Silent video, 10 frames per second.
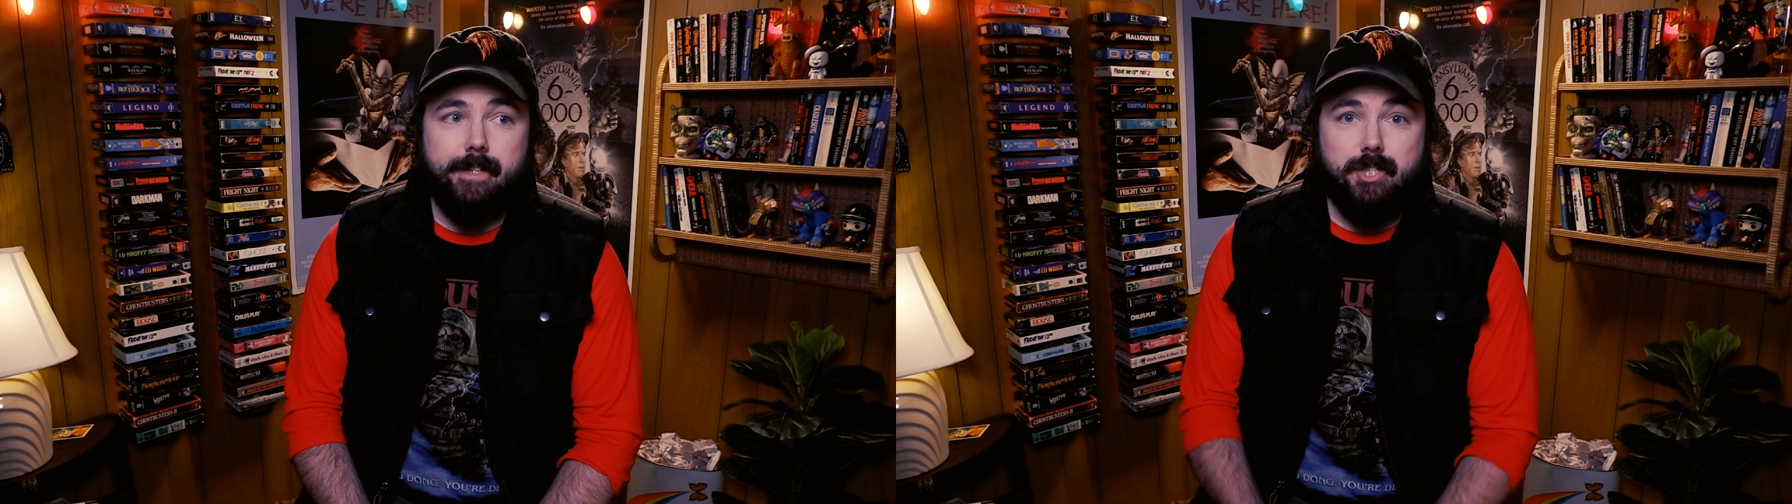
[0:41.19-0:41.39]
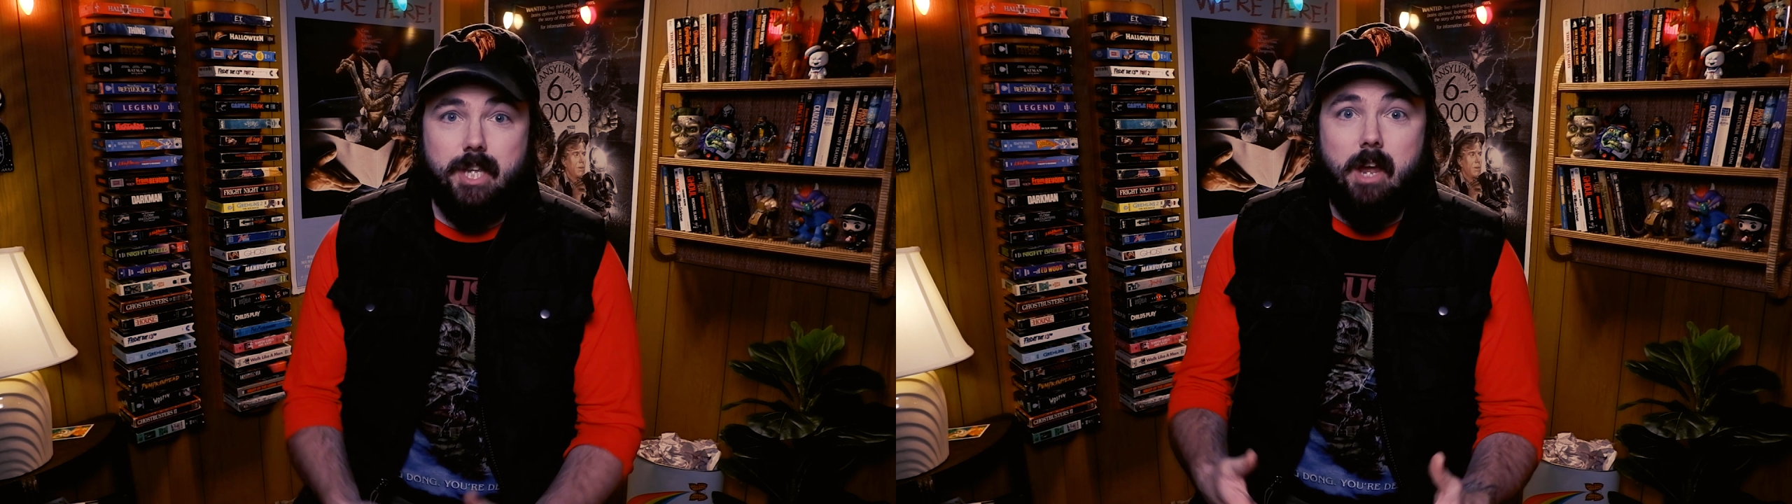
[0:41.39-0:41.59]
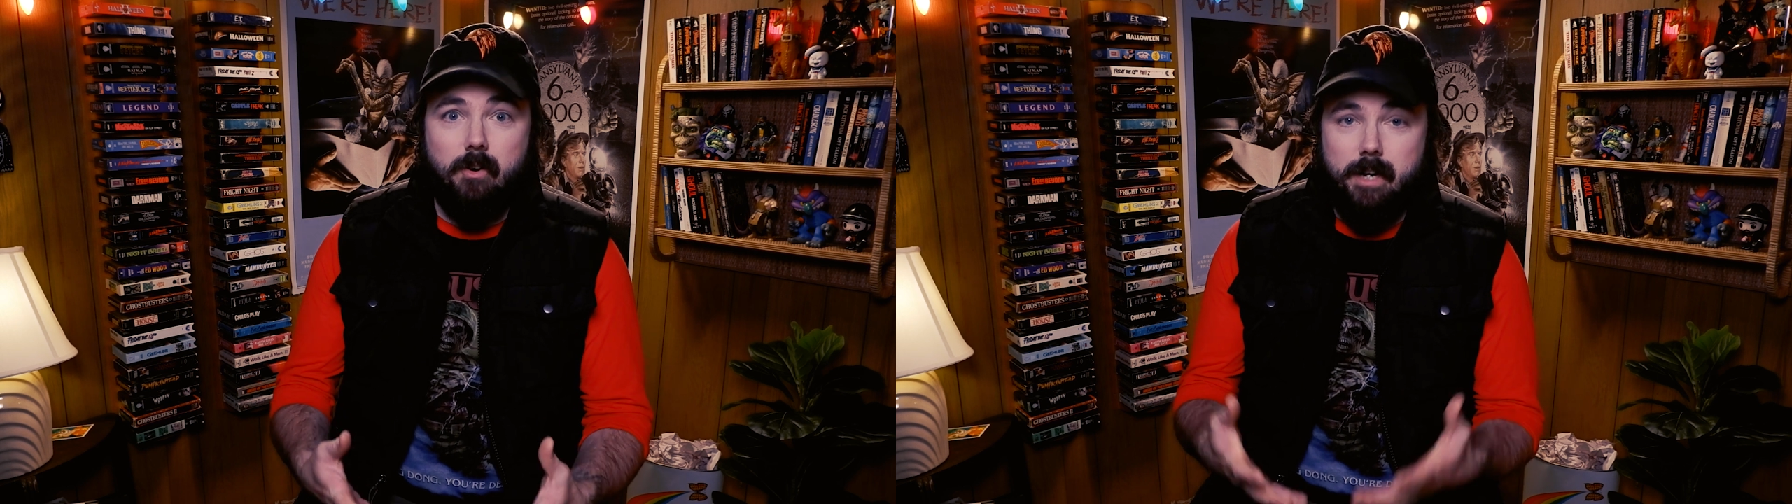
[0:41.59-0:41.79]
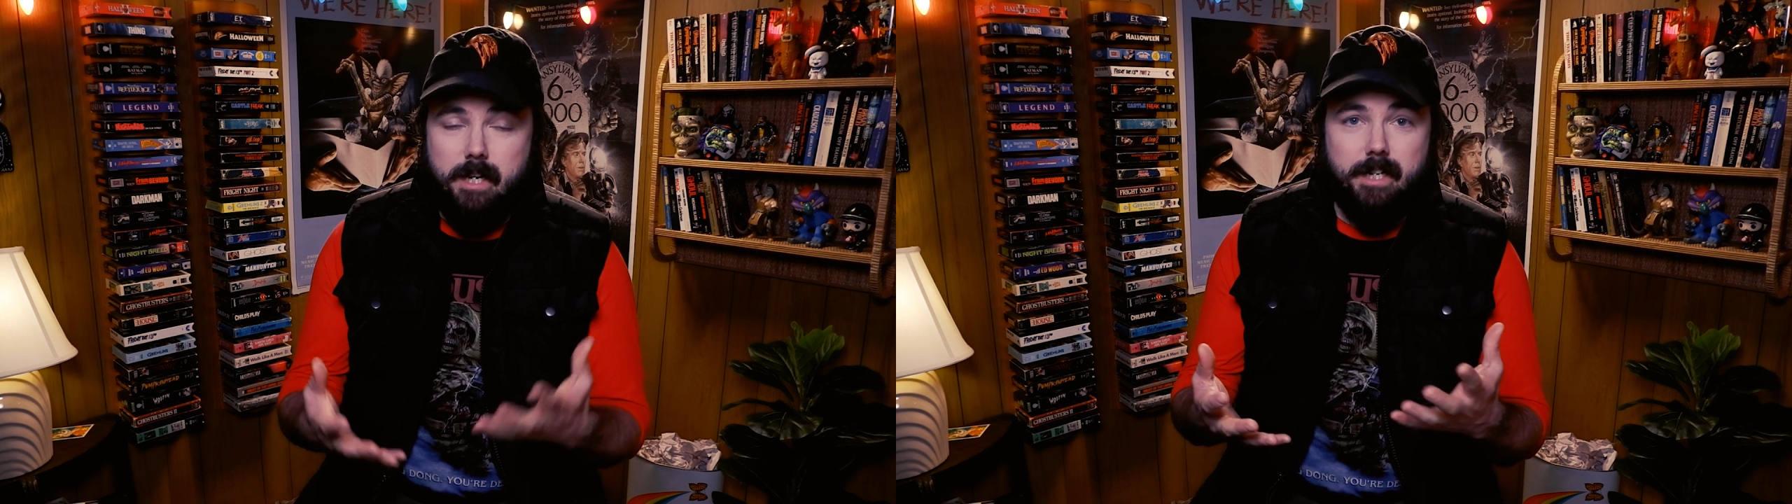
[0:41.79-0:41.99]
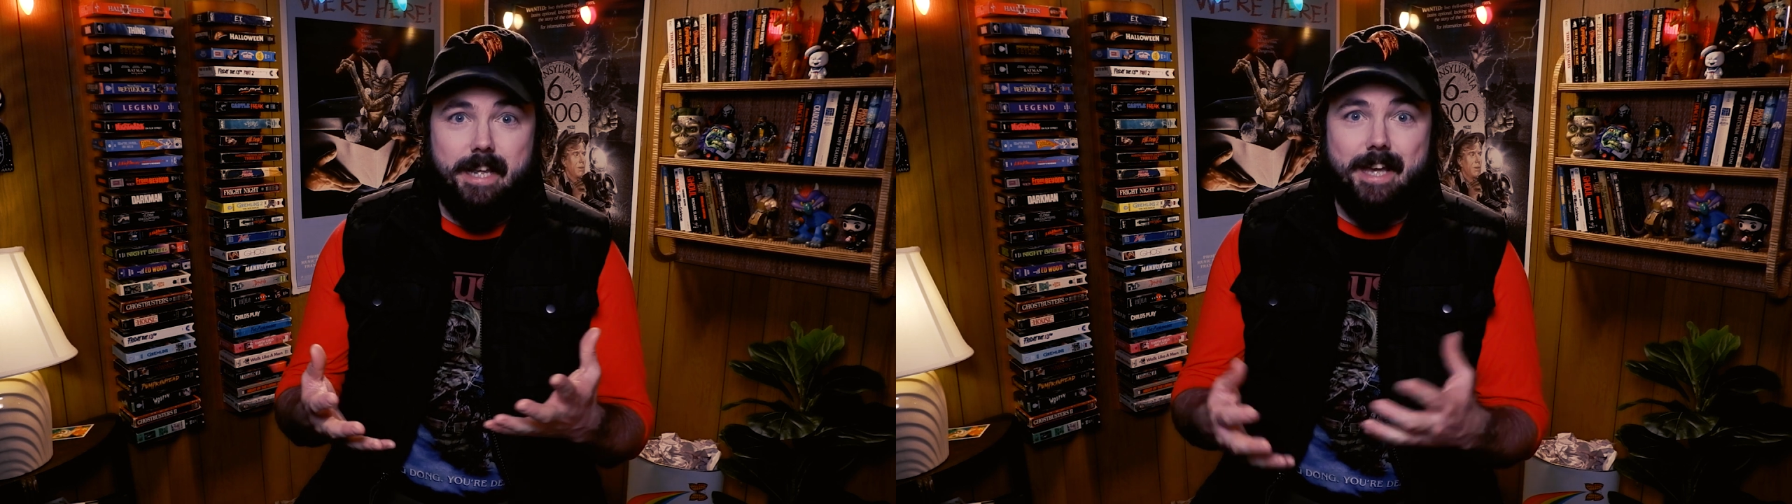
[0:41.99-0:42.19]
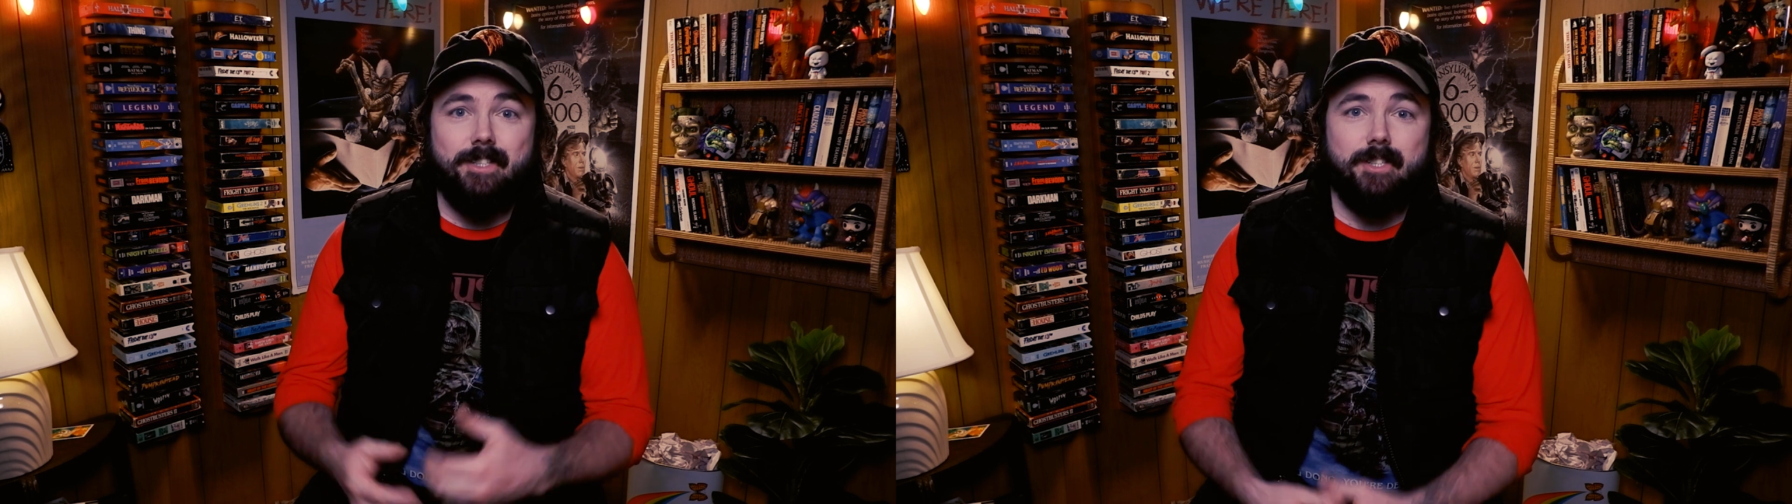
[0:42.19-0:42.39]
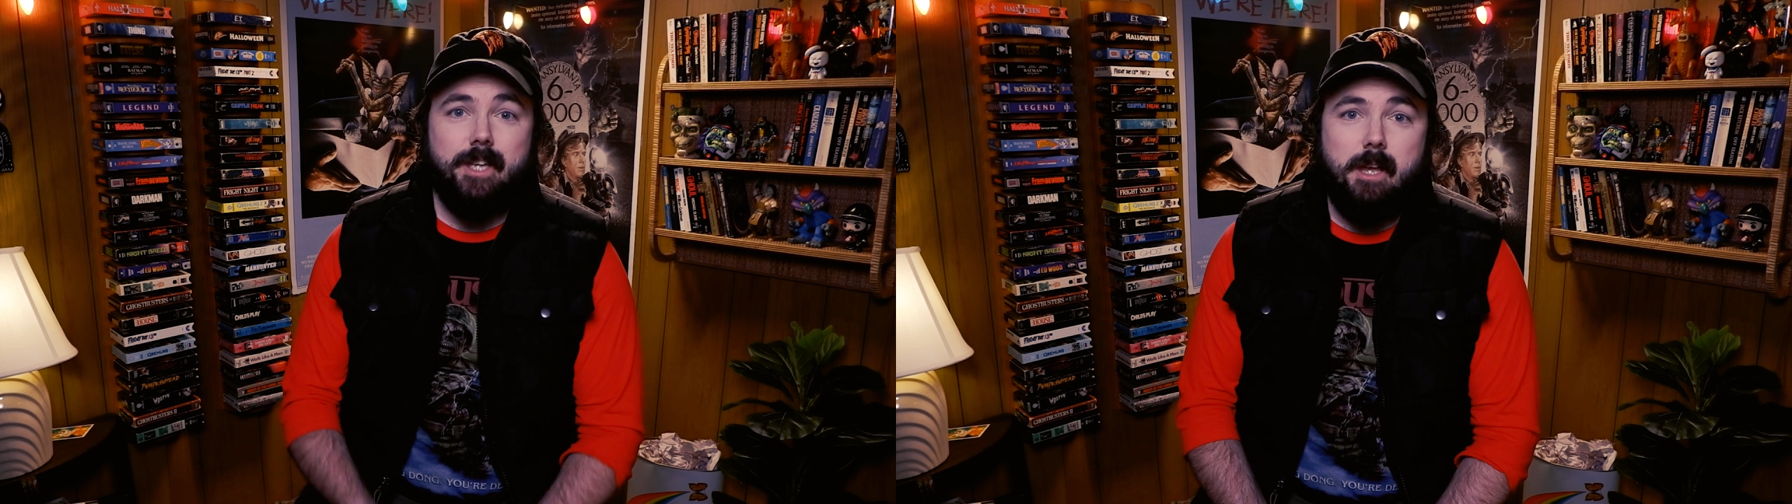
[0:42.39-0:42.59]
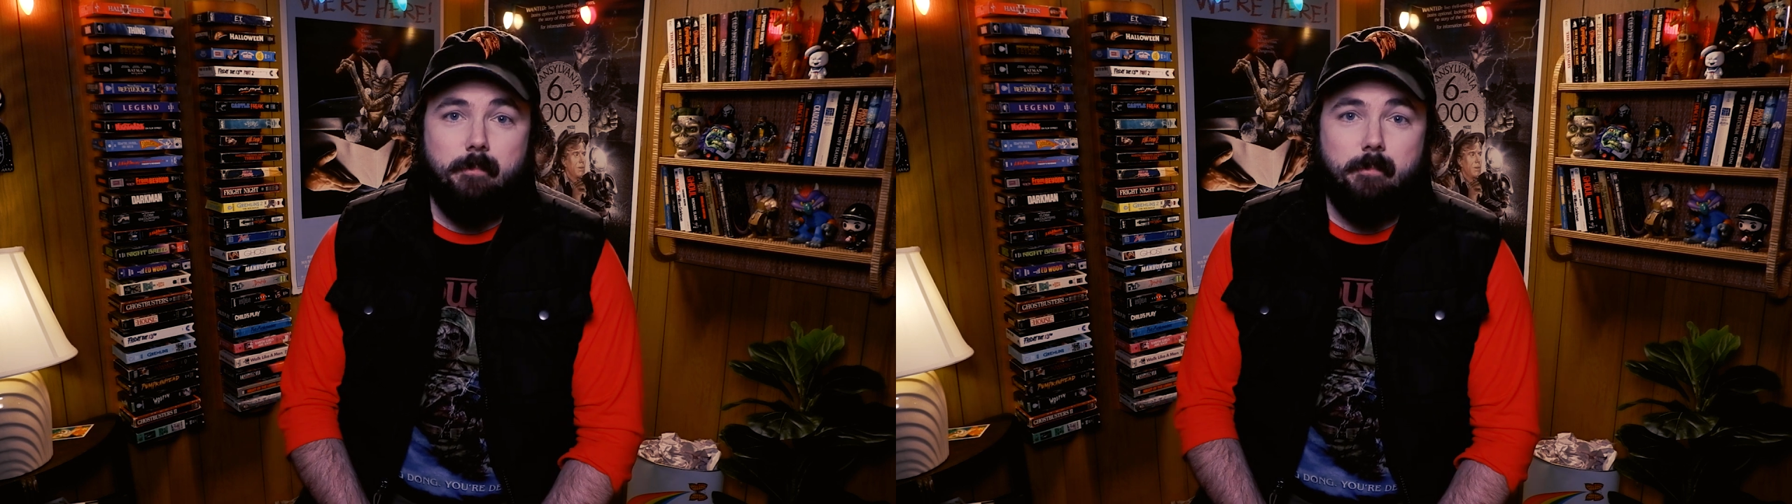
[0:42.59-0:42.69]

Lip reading: scary, yes,